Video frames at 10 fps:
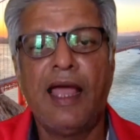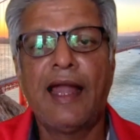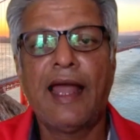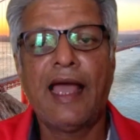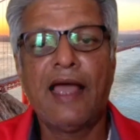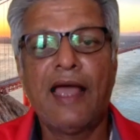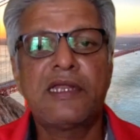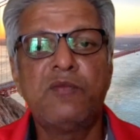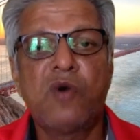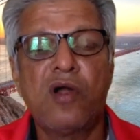And after
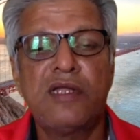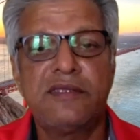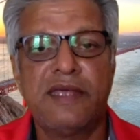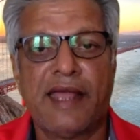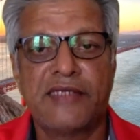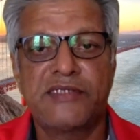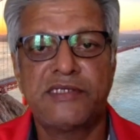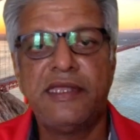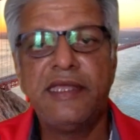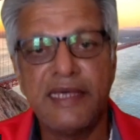remodeling their
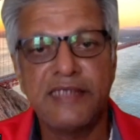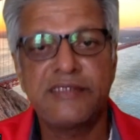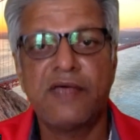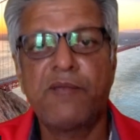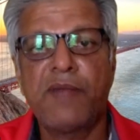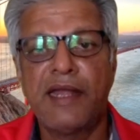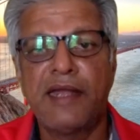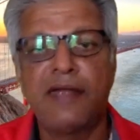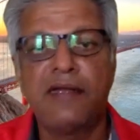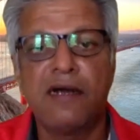action, yes, they have
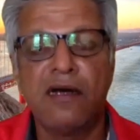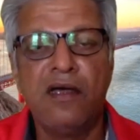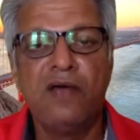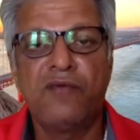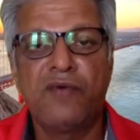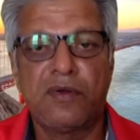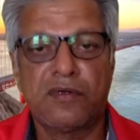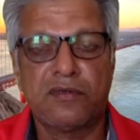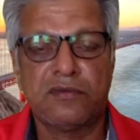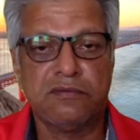played for
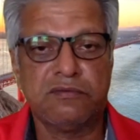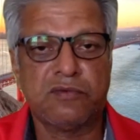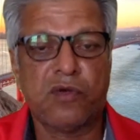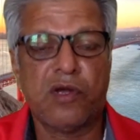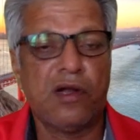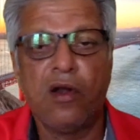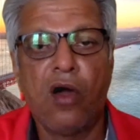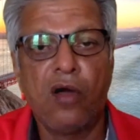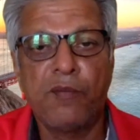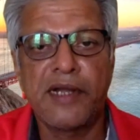quite a
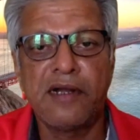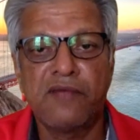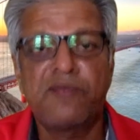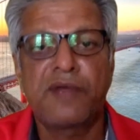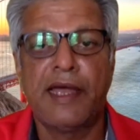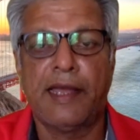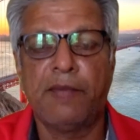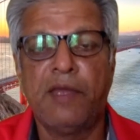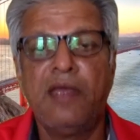long period of time.